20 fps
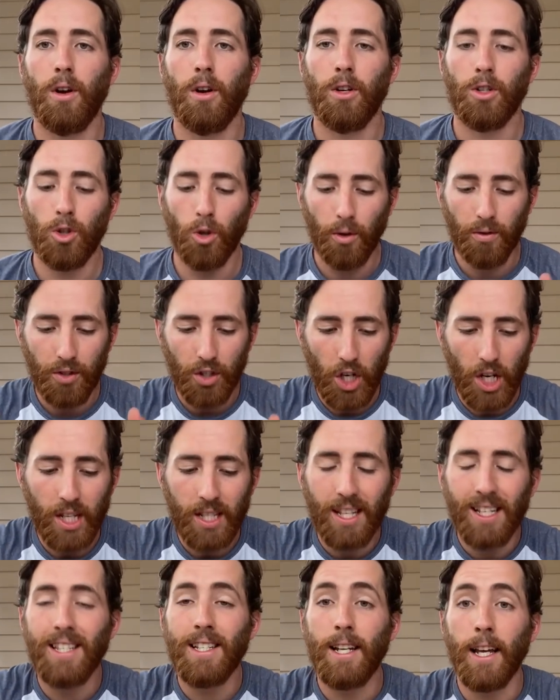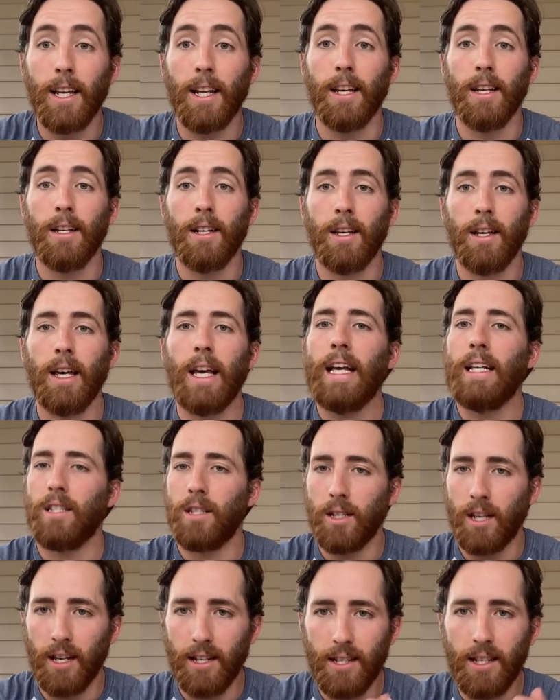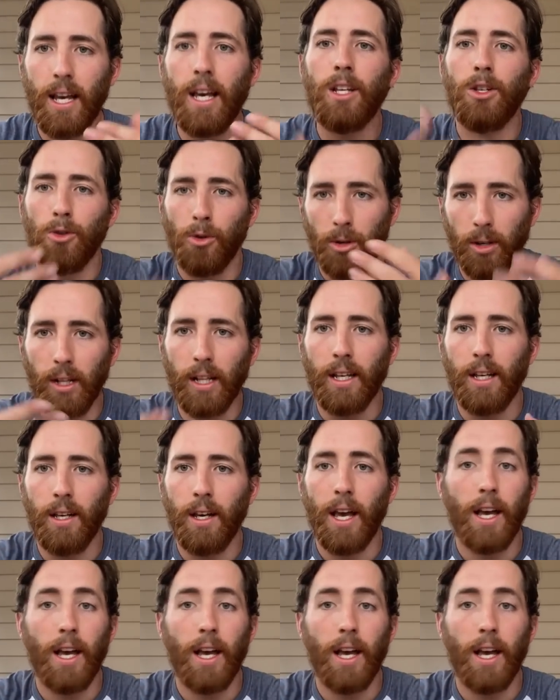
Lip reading: So if Jesus did it, it's continually